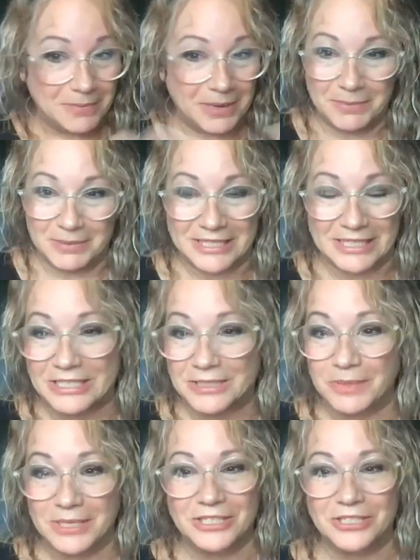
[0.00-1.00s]
maybe six
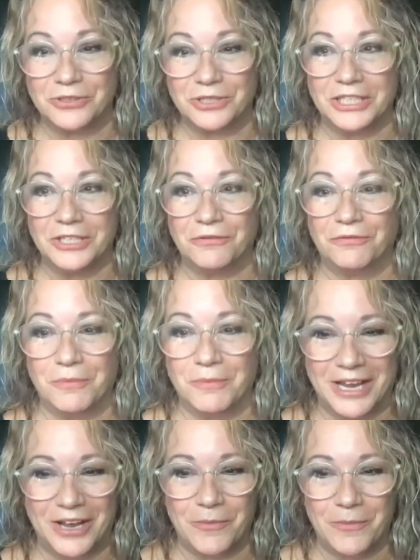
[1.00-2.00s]
months or a year from
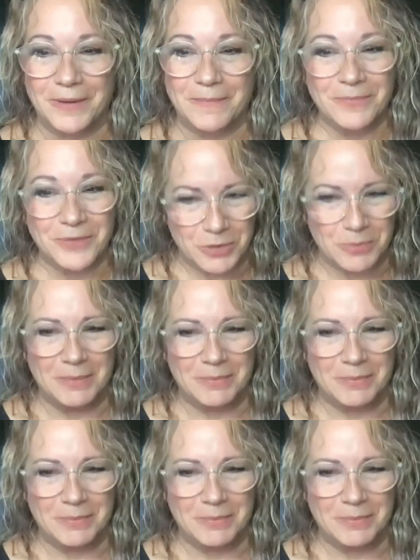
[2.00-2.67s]
now. Sure. But you might